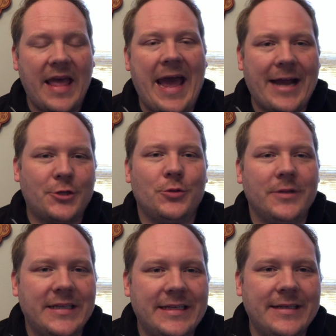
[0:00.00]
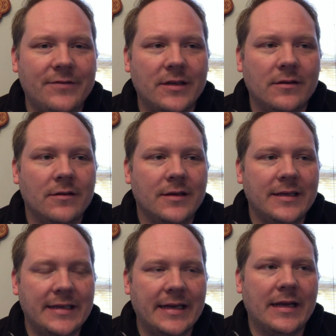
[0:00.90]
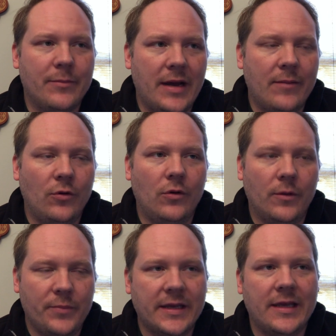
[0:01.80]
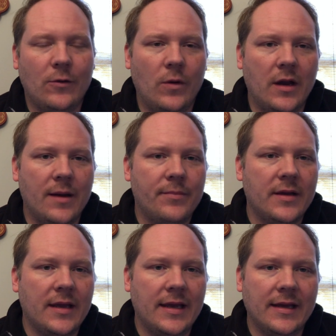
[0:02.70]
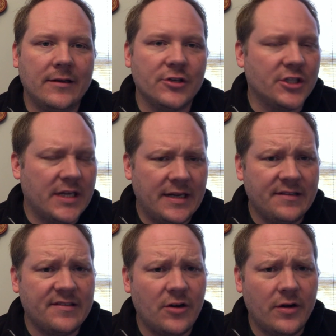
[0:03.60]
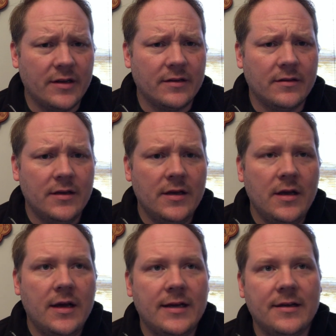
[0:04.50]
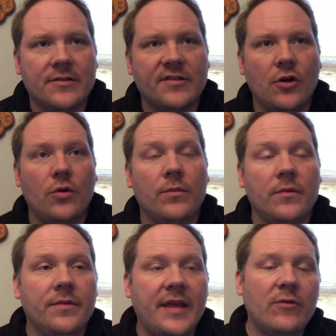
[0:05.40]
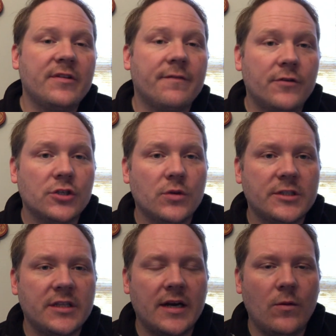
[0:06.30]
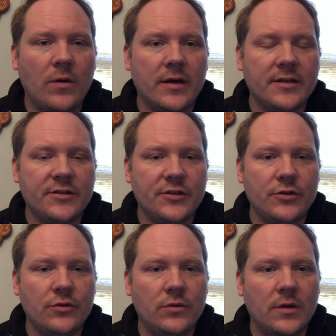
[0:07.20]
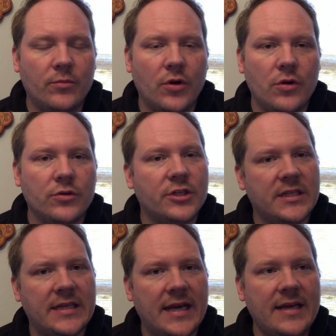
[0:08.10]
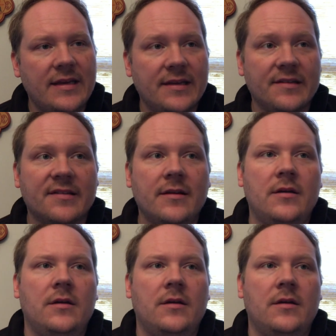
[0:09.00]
actually even getting a Bible or picking one up and just getting started. So that was the first question that I wanted to approach today is,